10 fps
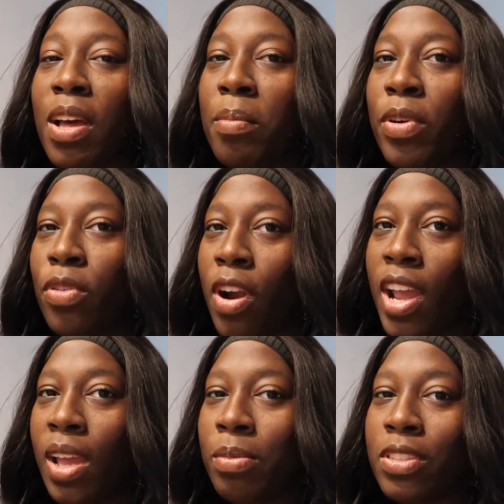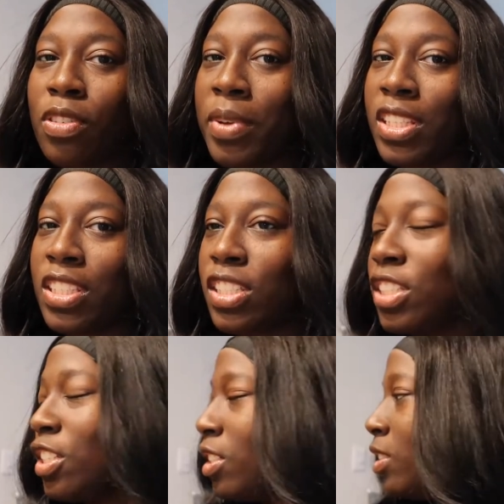gumbo crabs for my
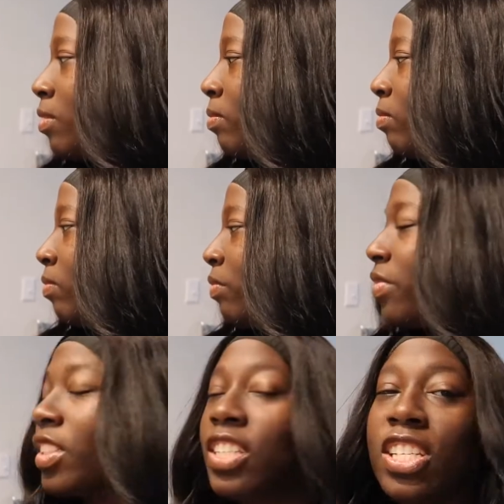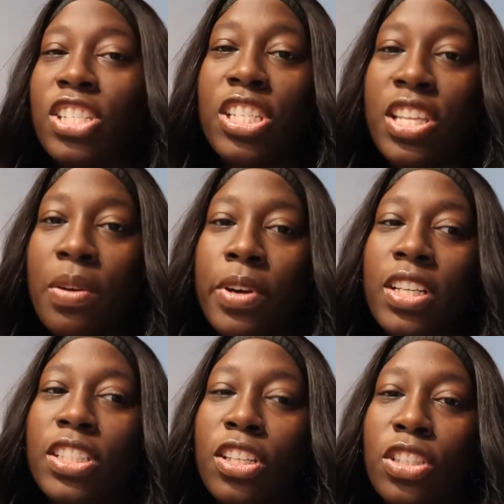sister, because she's at work
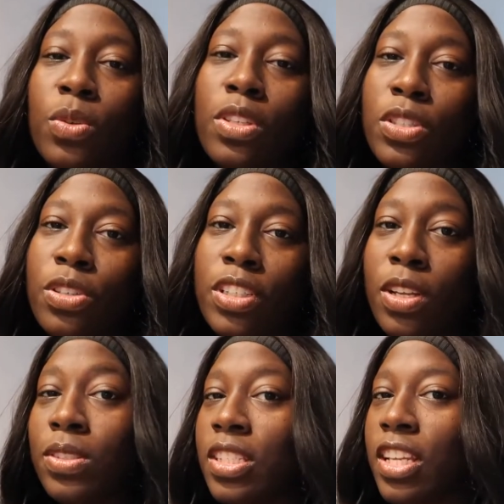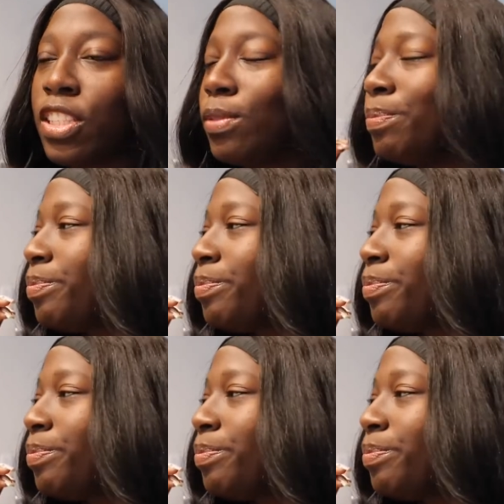until 2 and the store closes at 2.